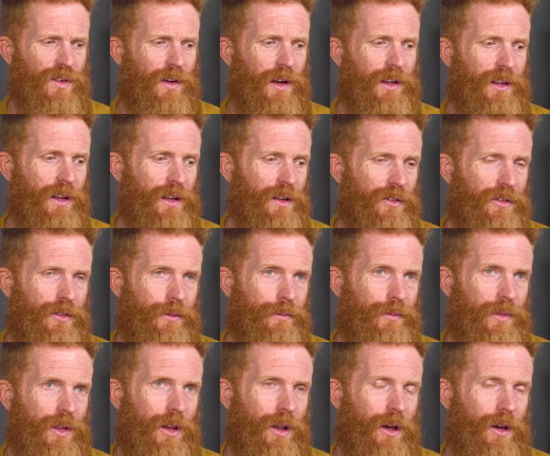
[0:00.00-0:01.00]
of ideas,
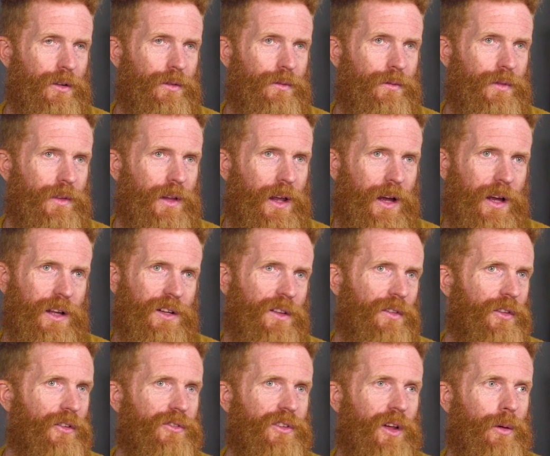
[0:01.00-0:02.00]
you know. Like, I did
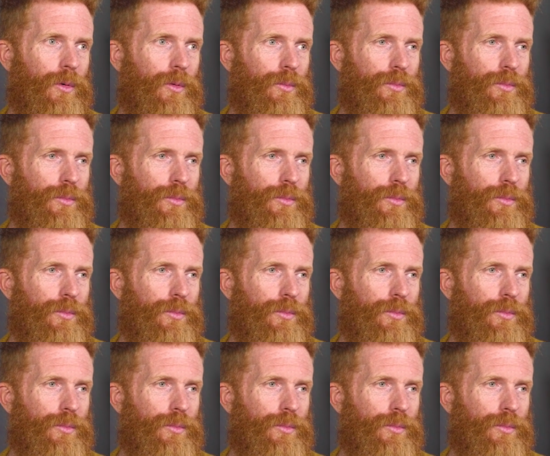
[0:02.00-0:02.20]
this double